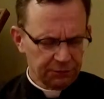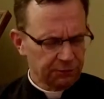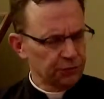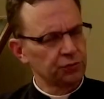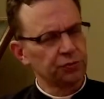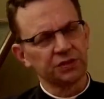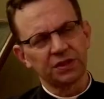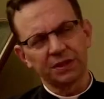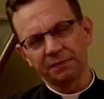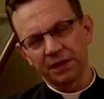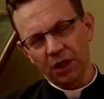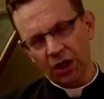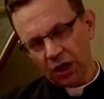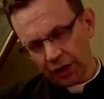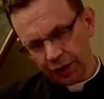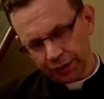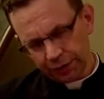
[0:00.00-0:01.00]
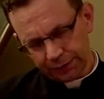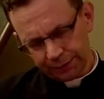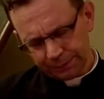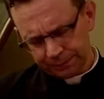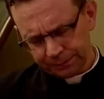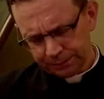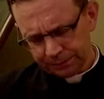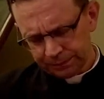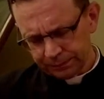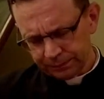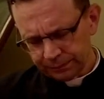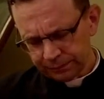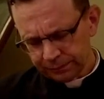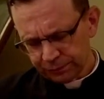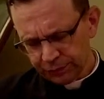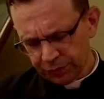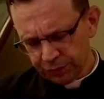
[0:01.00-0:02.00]
for doing something hard,
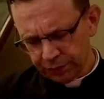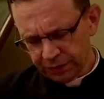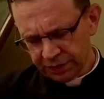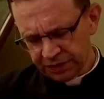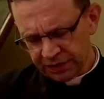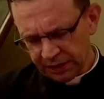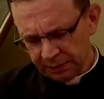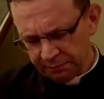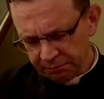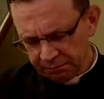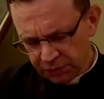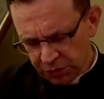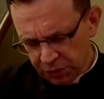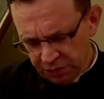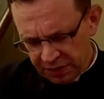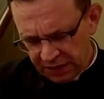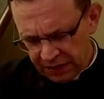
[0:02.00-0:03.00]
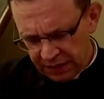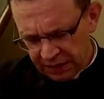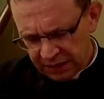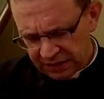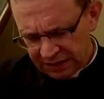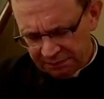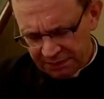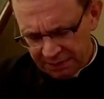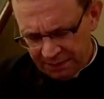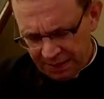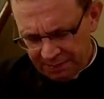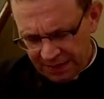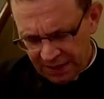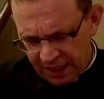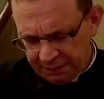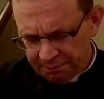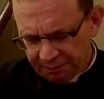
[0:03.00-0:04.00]
for doing some duty, something
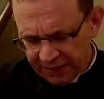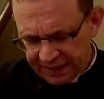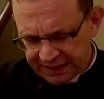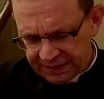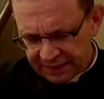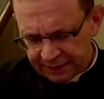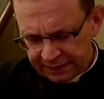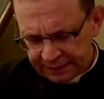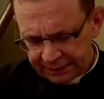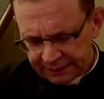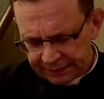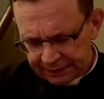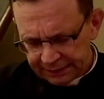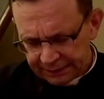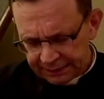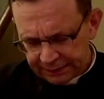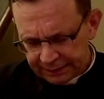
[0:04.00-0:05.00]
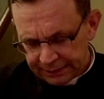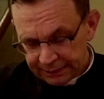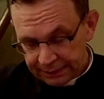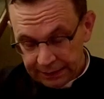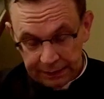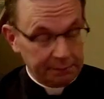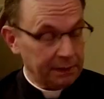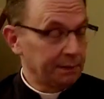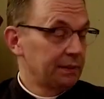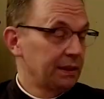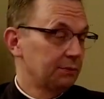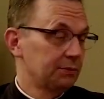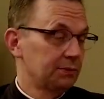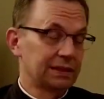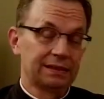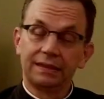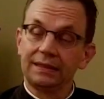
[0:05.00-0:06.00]
maybe unpleasant and
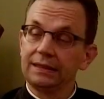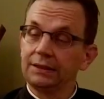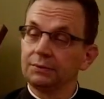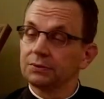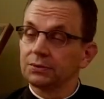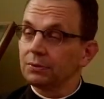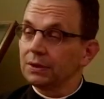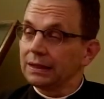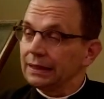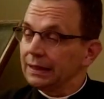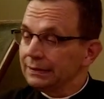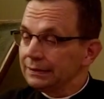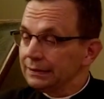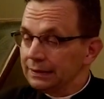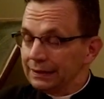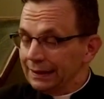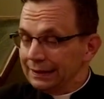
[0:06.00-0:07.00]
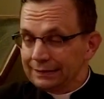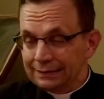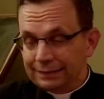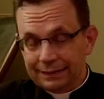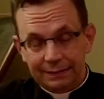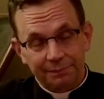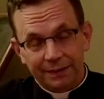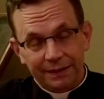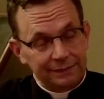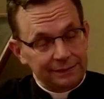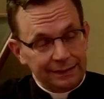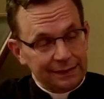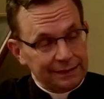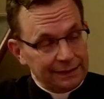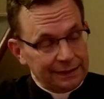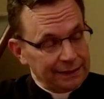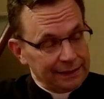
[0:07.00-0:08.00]
maybe indeed he was quite lazy, lazy about
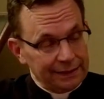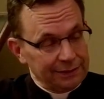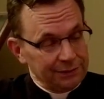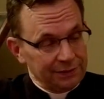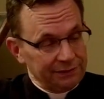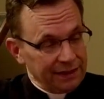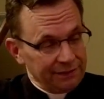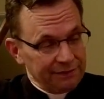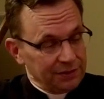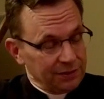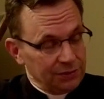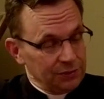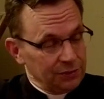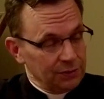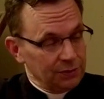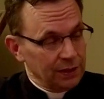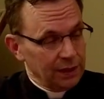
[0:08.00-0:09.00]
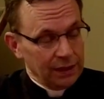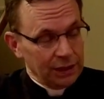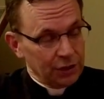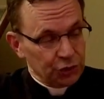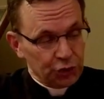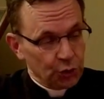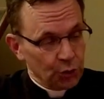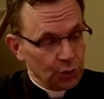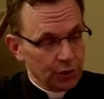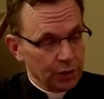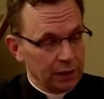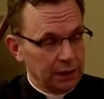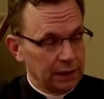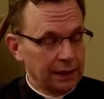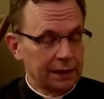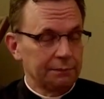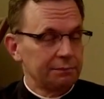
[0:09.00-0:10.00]
that, that idea of having to do a
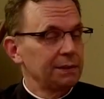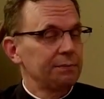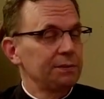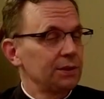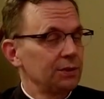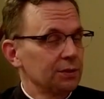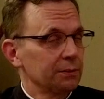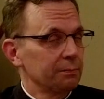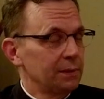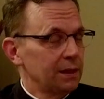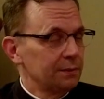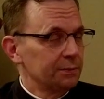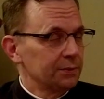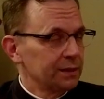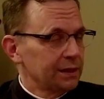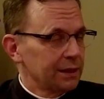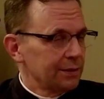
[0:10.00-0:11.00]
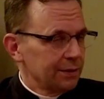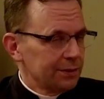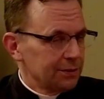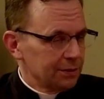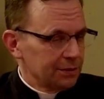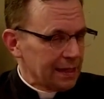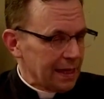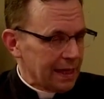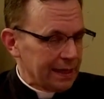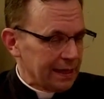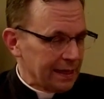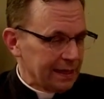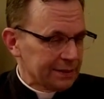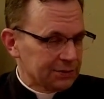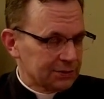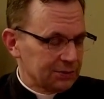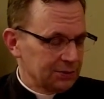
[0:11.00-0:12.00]
chore. Maybe your mom or your dad
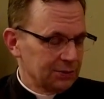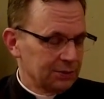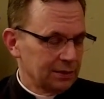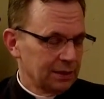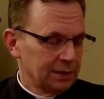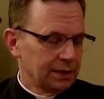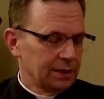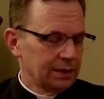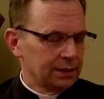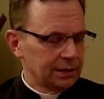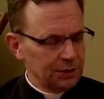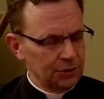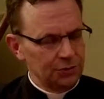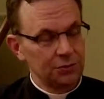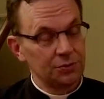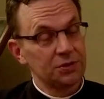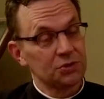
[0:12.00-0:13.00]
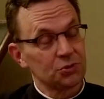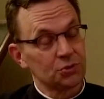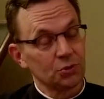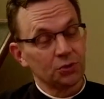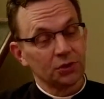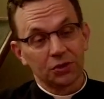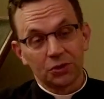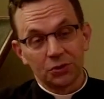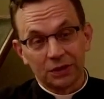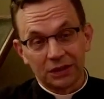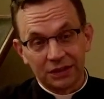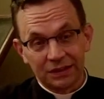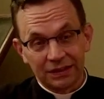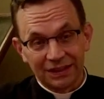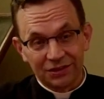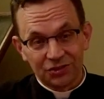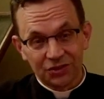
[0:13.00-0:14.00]
asks you, can you do this chore? Can you
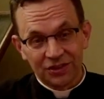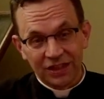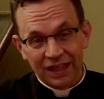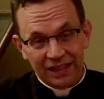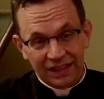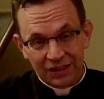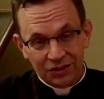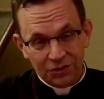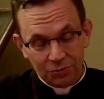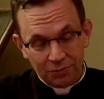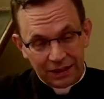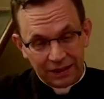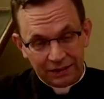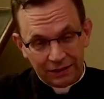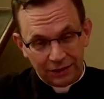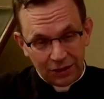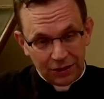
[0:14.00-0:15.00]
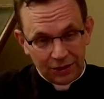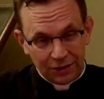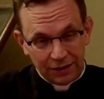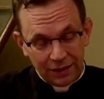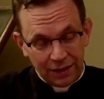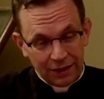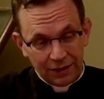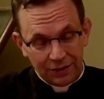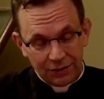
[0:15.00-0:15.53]
clean the dishes? Can you rake the lawn,